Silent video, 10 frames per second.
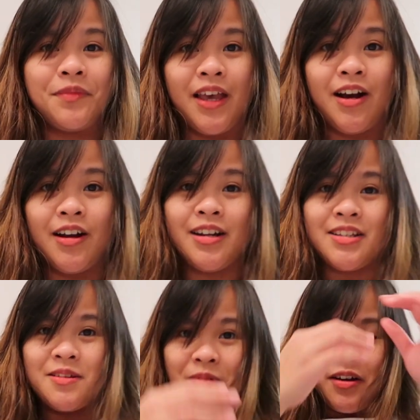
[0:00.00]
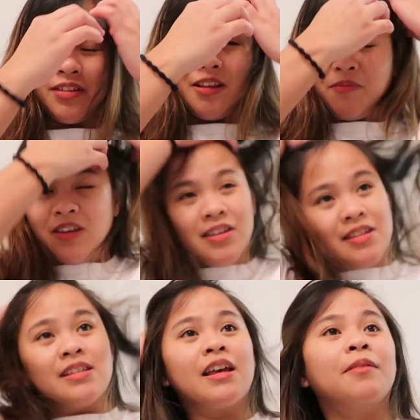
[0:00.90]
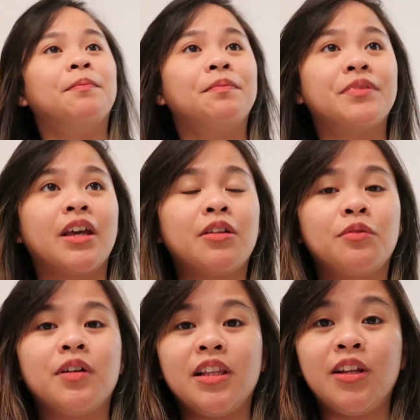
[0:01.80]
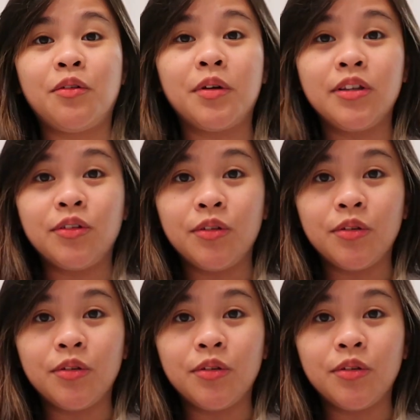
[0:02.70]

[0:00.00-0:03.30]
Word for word: My heart is pounding because I'm I don't really know what